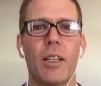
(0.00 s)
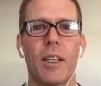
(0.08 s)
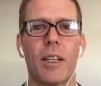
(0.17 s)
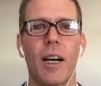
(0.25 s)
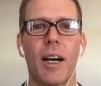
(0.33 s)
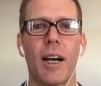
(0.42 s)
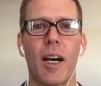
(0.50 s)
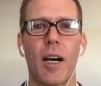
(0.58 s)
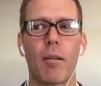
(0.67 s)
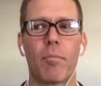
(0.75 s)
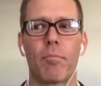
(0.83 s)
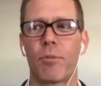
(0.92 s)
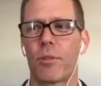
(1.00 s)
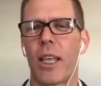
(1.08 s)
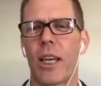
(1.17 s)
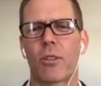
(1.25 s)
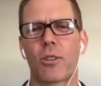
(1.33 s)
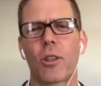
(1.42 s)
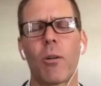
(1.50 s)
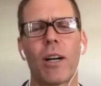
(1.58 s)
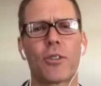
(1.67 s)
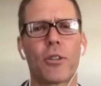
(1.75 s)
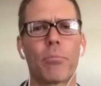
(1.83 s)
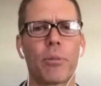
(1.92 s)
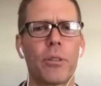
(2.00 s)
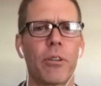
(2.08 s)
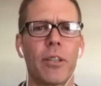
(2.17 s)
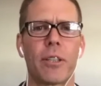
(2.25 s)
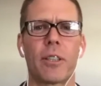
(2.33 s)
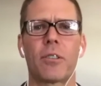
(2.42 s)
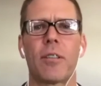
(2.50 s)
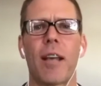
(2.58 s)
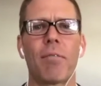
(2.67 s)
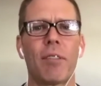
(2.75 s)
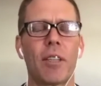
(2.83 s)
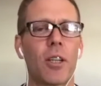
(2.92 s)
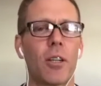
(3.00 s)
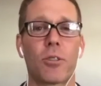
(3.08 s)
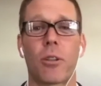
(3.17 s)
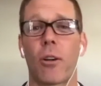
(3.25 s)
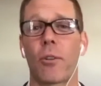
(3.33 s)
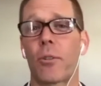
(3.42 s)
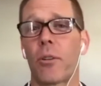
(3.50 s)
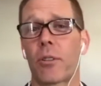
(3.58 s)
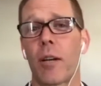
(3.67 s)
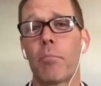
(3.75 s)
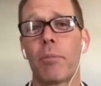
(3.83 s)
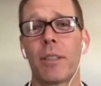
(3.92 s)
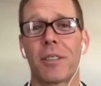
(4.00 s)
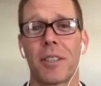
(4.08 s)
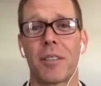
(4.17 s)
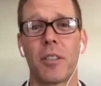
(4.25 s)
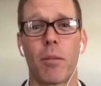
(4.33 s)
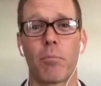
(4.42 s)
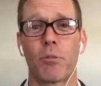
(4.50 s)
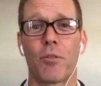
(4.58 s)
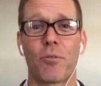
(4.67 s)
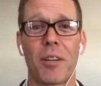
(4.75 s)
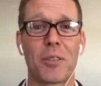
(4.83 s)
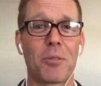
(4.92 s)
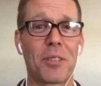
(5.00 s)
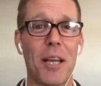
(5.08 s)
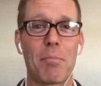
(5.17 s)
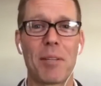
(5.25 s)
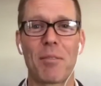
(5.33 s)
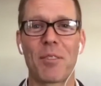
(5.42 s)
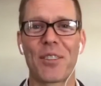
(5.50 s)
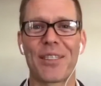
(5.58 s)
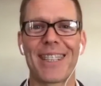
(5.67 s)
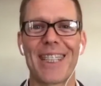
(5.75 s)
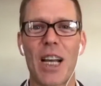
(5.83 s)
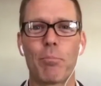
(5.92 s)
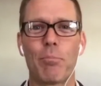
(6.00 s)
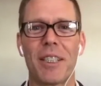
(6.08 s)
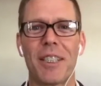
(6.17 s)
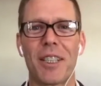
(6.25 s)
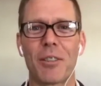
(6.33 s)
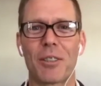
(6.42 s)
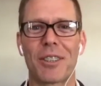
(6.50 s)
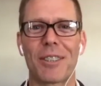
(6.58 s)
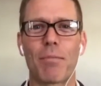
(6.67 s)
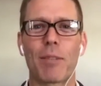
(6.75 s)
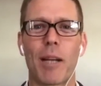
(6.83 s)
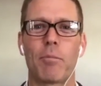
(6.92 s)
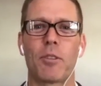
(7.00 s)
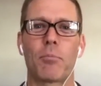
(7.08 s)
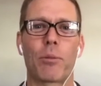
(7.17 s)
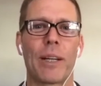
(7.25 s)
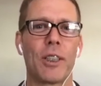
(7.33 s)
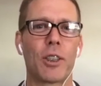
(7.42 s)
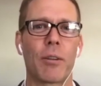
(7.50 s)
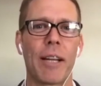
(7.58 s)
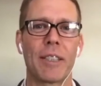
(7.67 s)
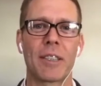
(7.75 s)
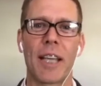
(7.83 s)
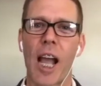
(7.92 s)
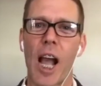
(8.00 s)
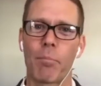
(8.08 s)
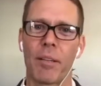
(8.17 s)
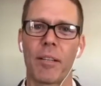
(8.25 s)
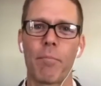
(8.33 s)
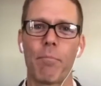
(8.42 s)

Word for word: uh, that are so entrepreneurial and savvy go start their own companies and you know i'm still friends with them and everything like that but you know sometimes there's brain drains that happen